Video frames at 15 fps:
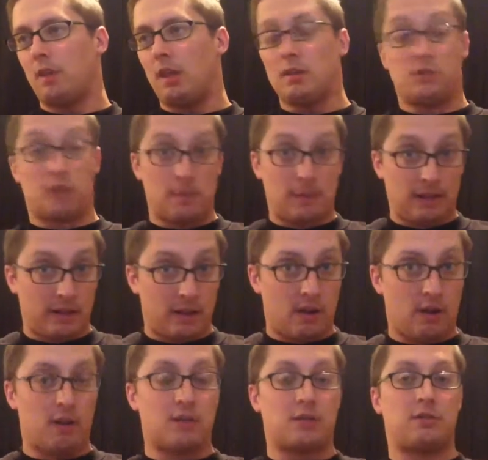Jamie Lee
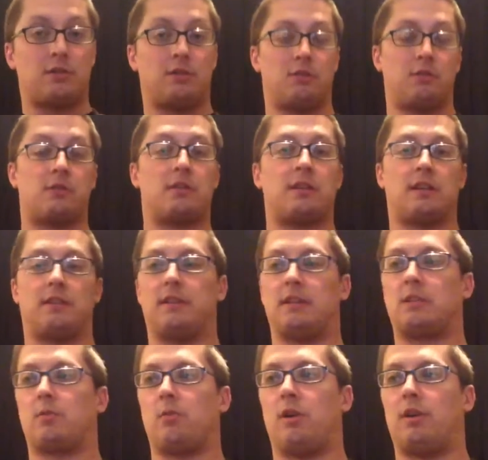Curtis you do see in
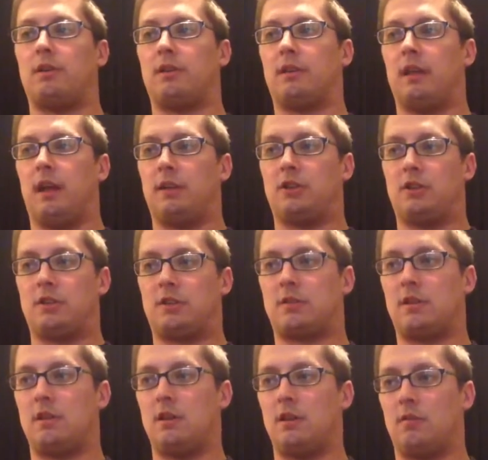this one.
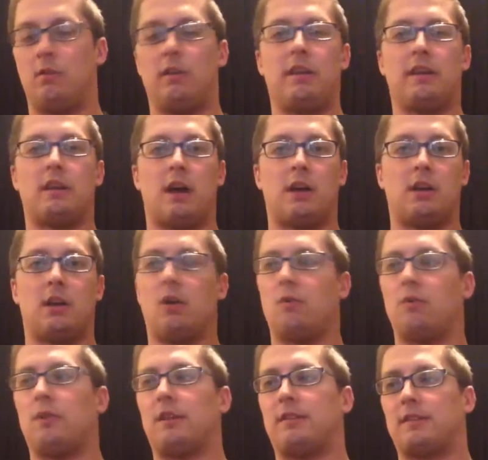She's really an
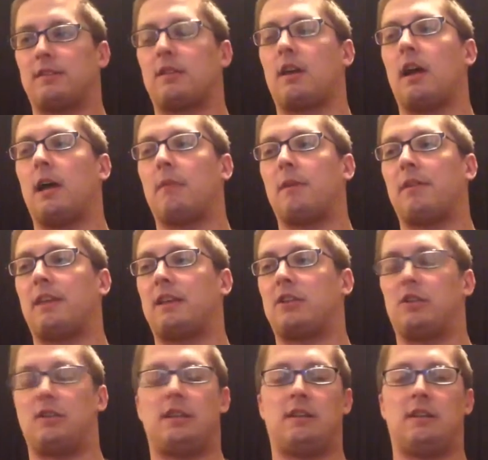unknown at this time. I think
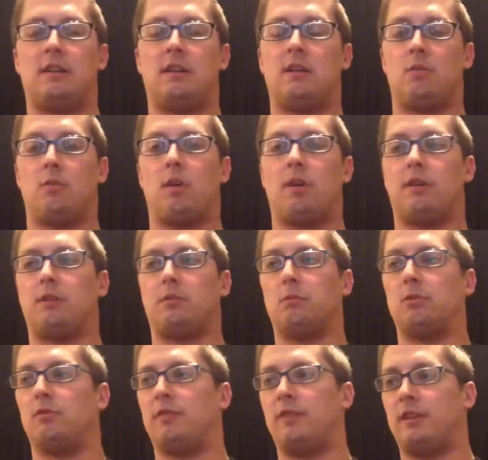she did one other
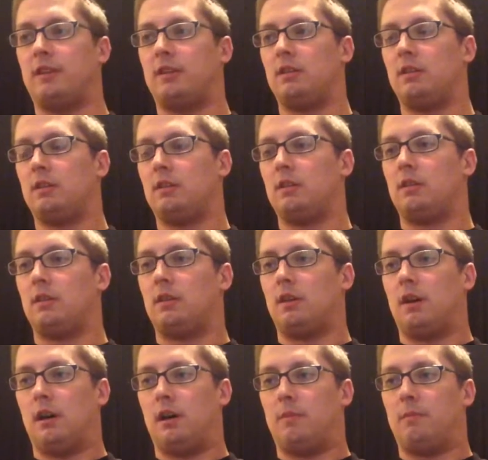movie,
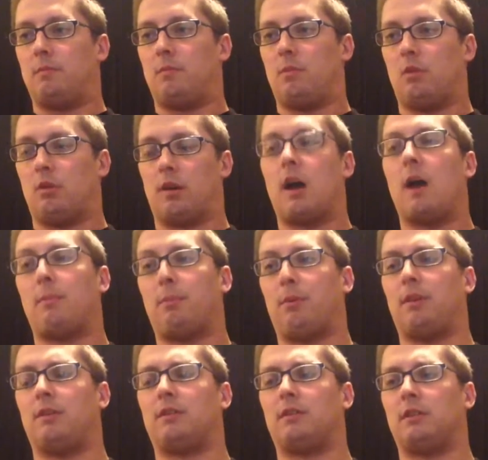or a couple
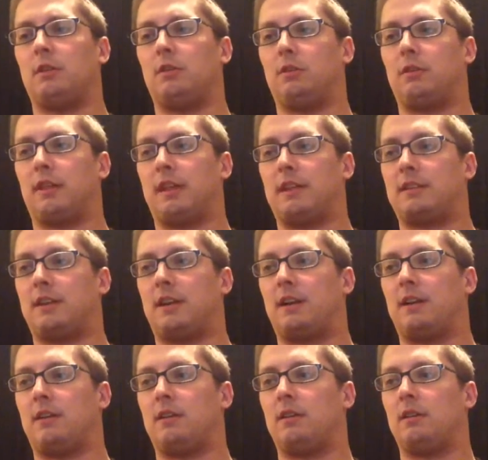other little things here.